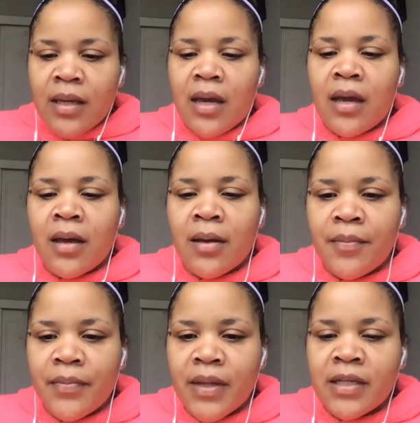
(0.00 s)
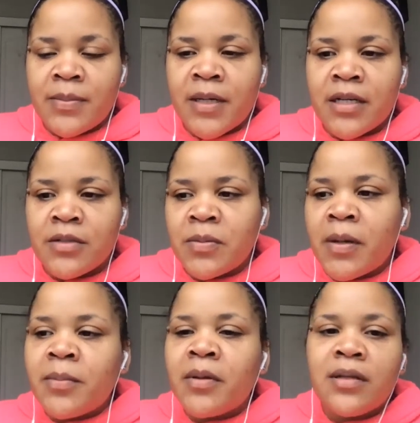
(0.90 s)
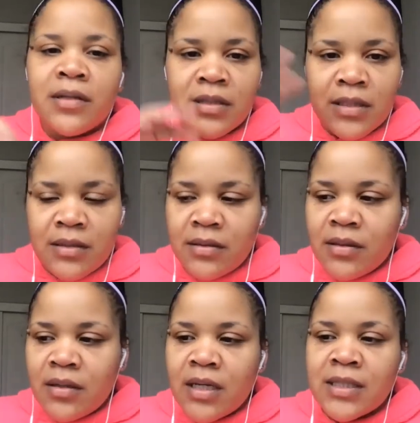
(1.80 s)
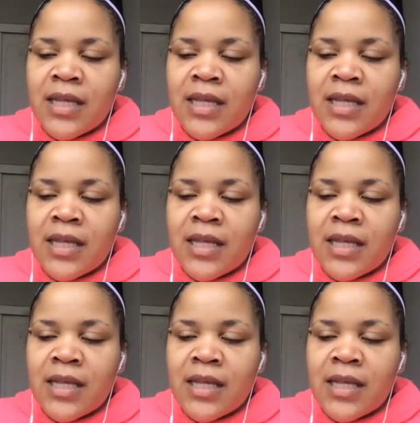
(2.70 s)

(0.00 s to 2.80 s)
Um, is because respectability is